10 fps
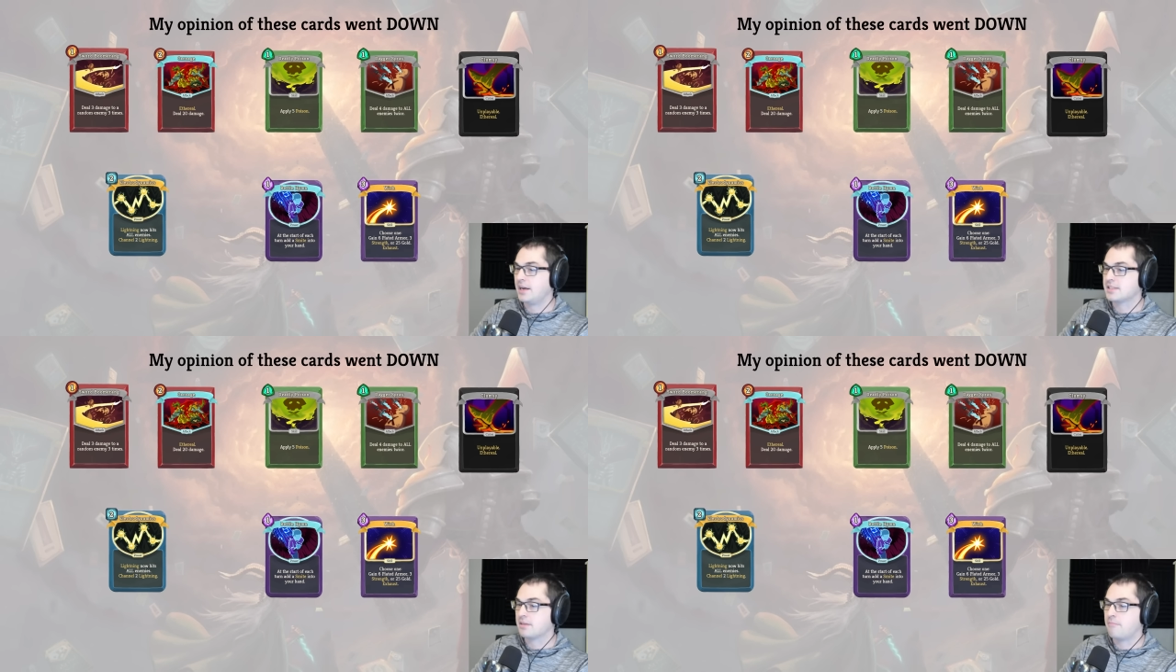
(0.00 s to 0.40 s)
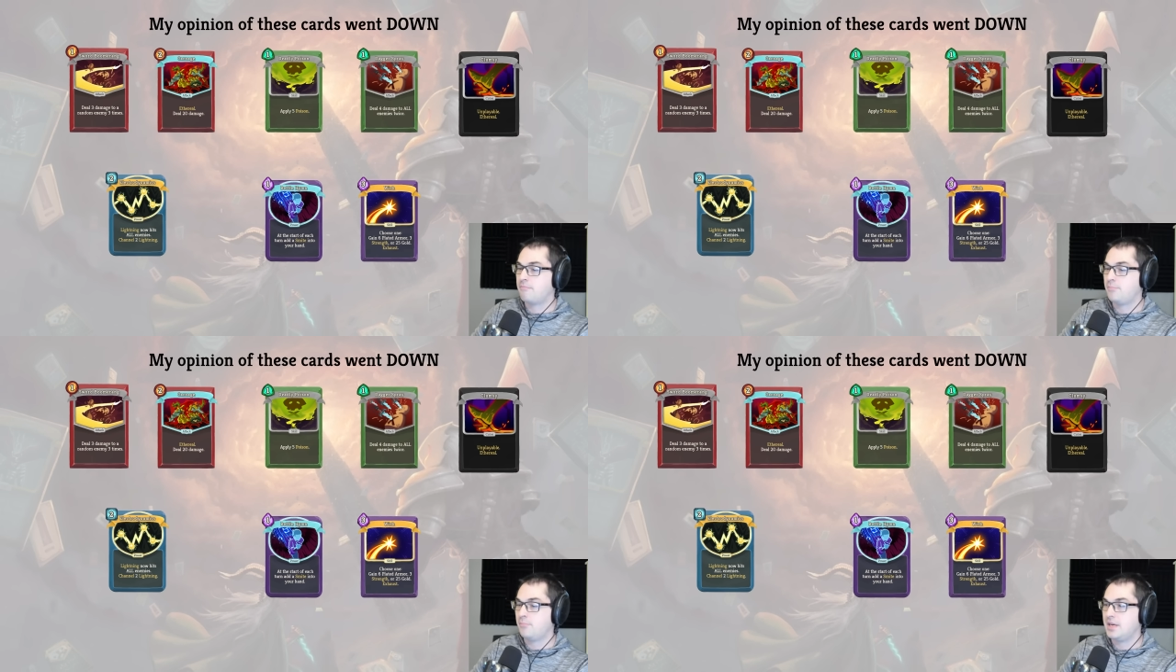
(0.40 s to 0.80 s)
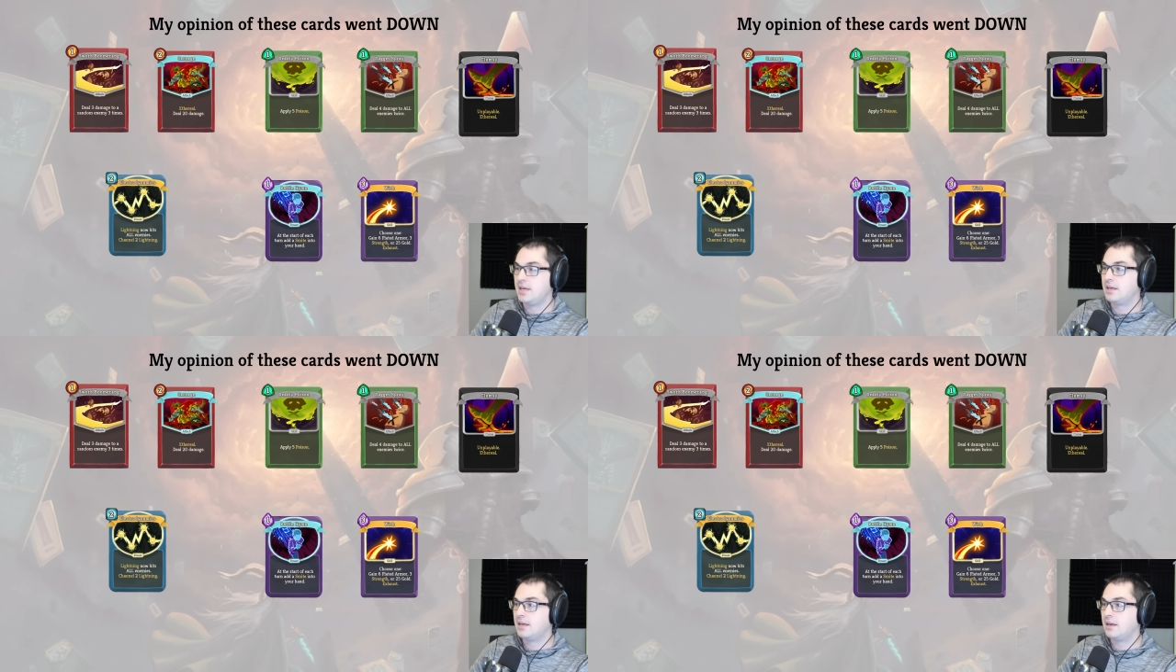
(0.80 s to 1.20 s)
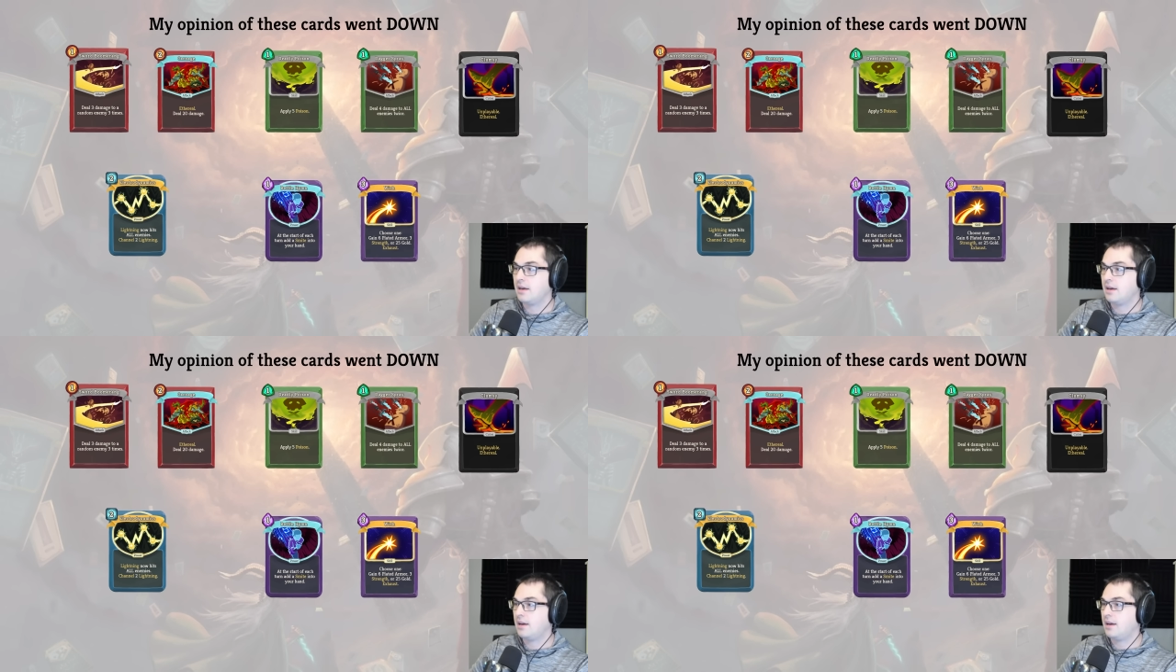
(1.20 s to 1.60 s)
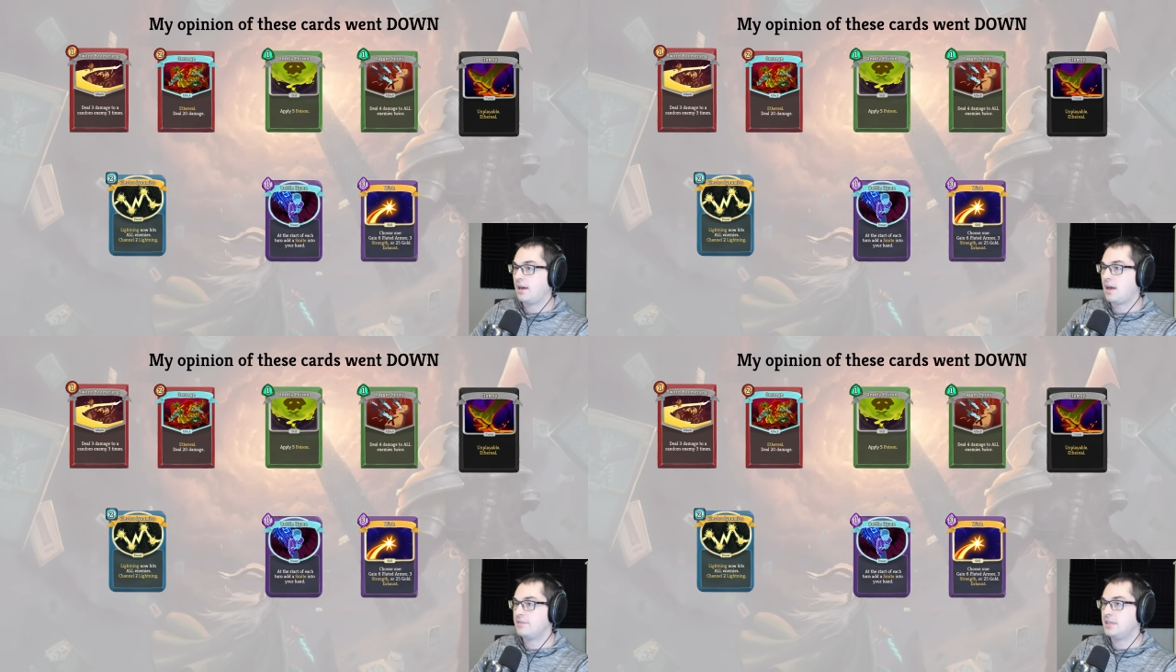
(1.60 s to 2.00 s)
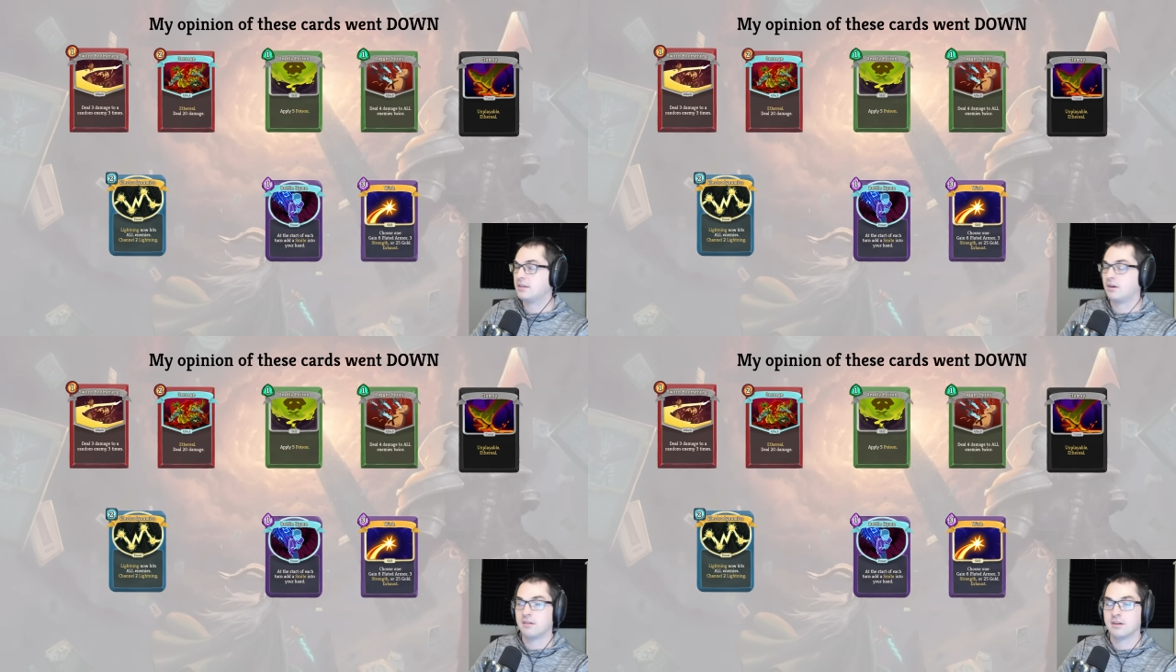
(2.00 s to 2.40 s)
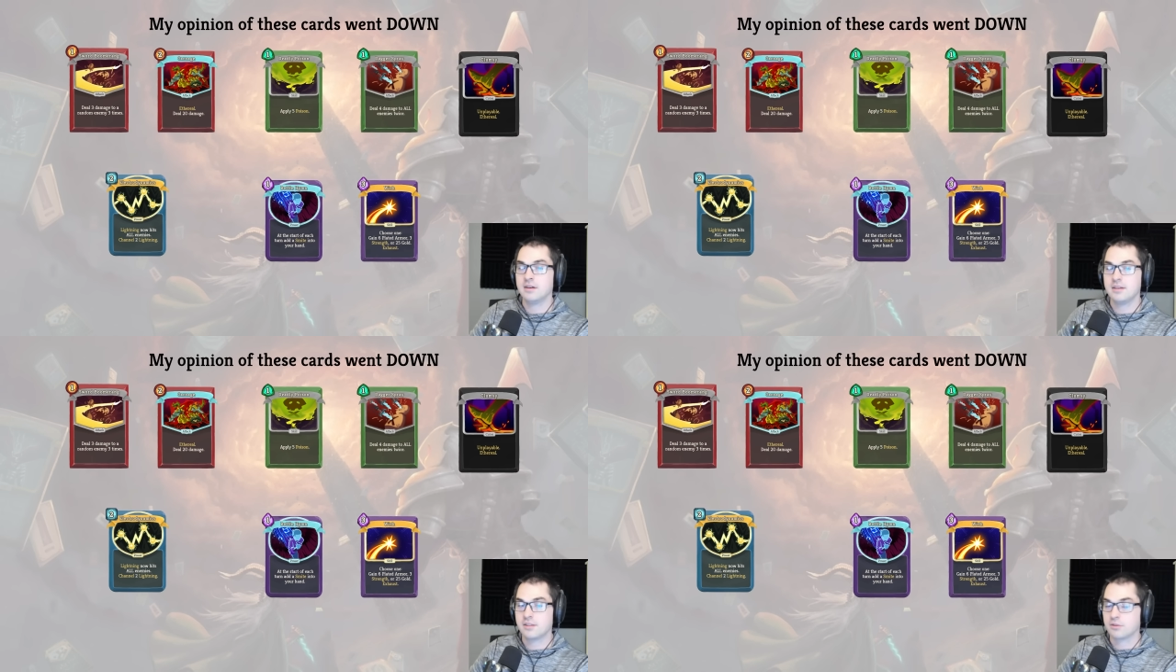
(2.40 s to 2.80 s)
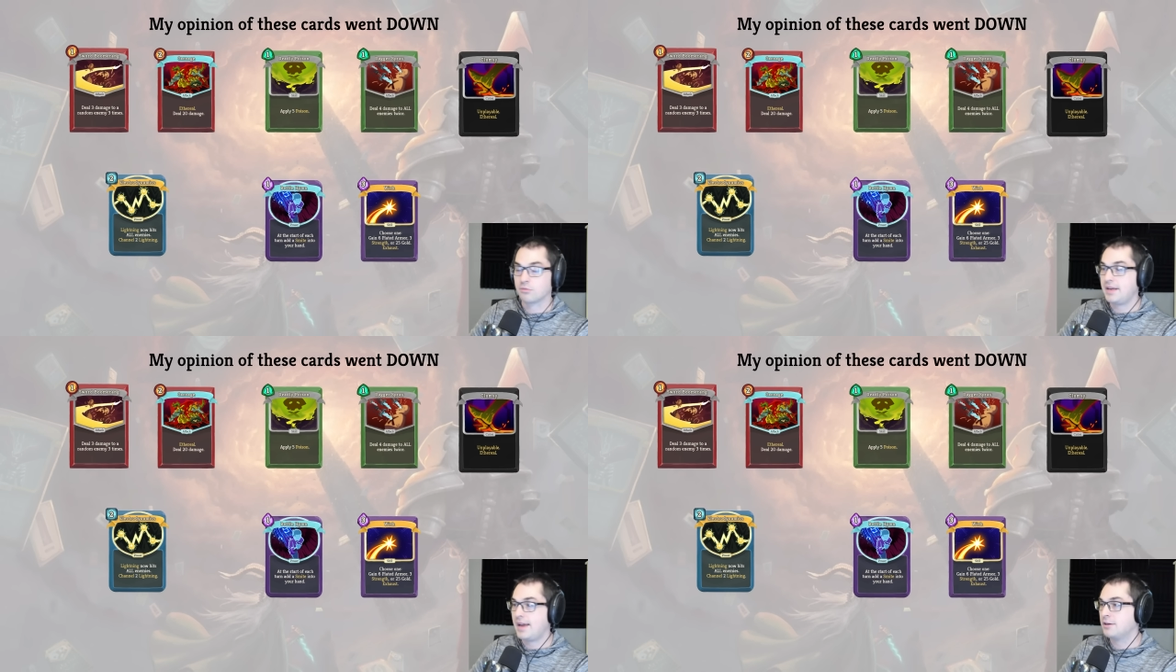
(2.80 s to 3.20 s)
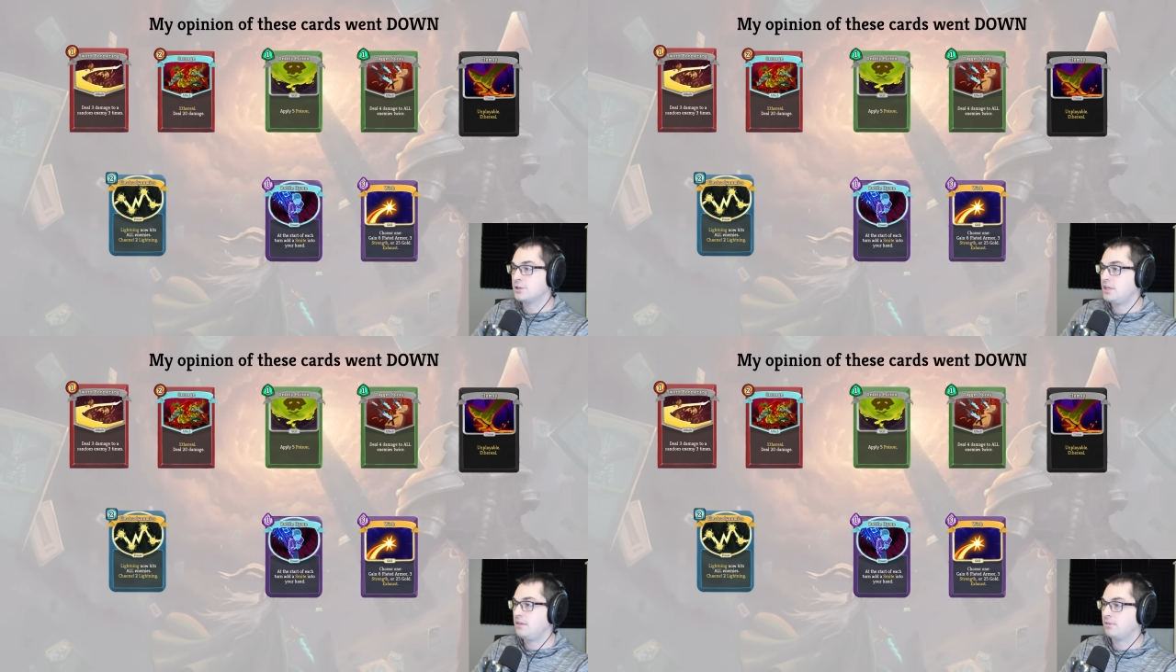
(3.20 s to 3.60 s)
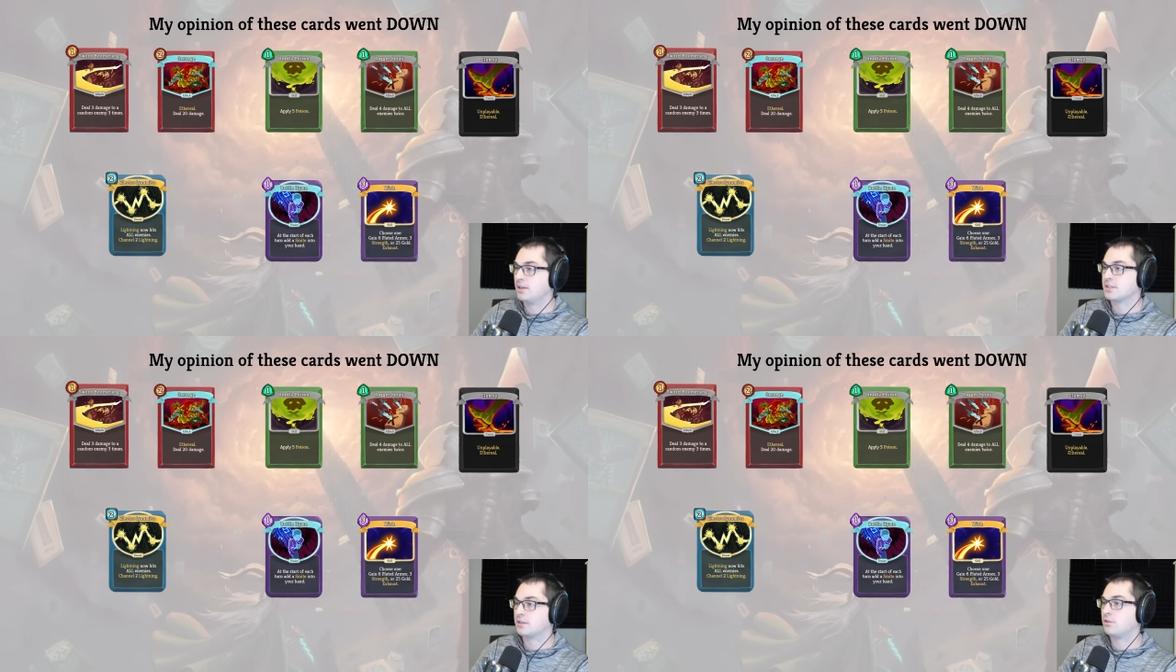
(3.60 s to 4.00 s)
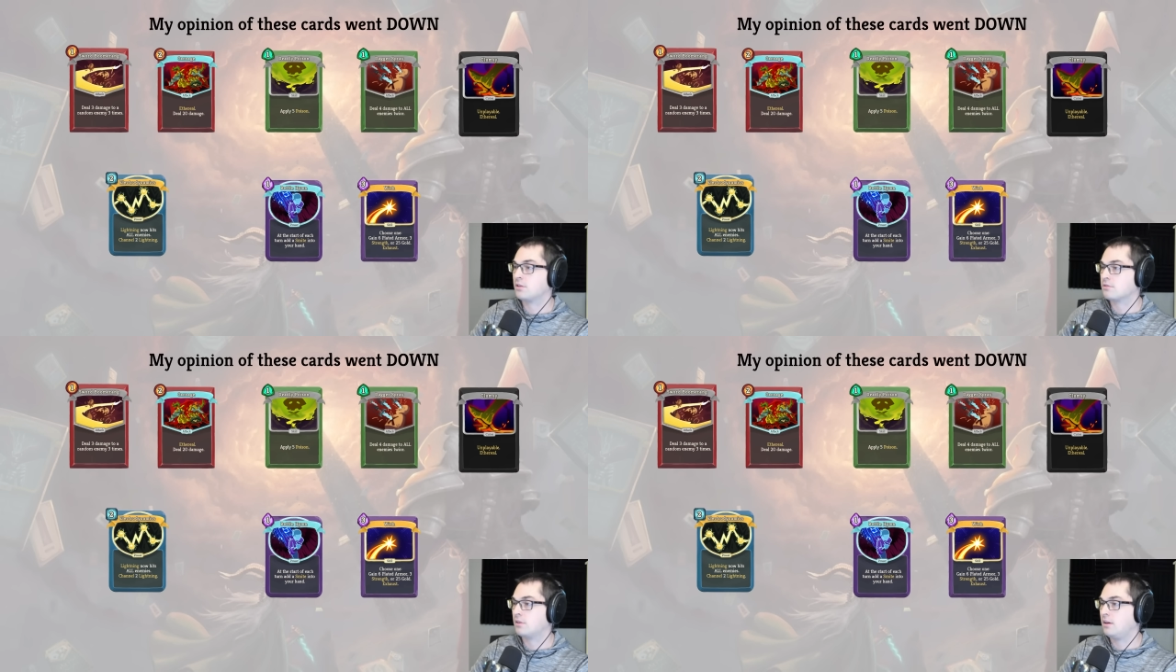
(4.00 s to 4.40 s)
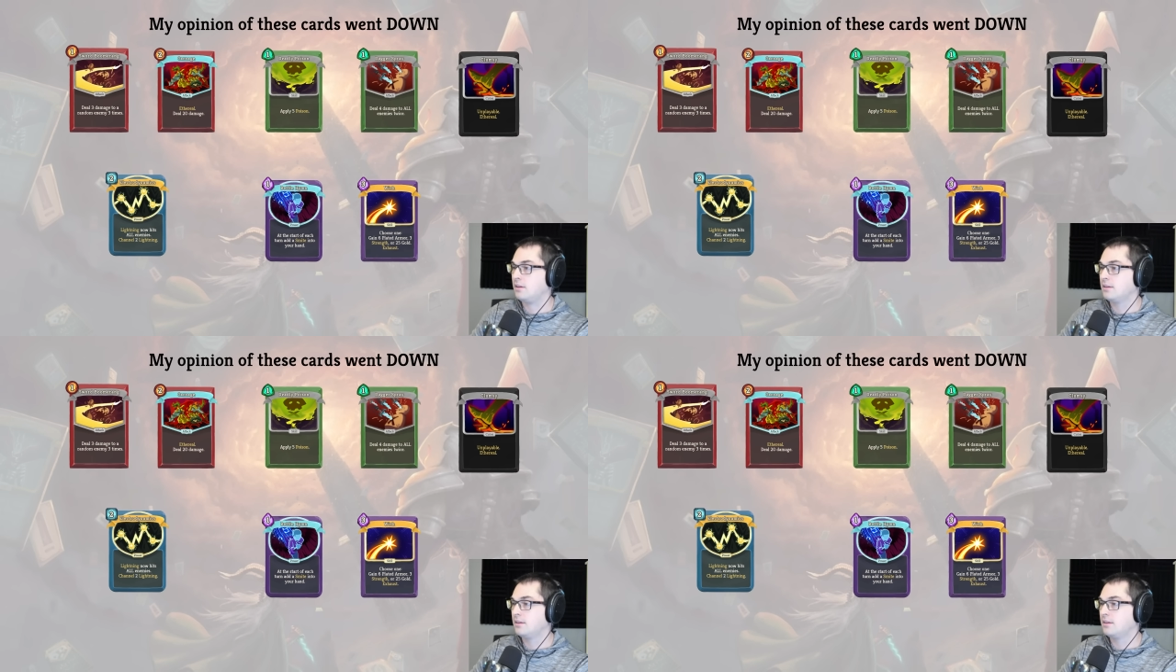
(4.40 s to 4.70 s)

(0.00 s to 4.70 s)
It's a big, heavy card, 3 energy plus a card draw.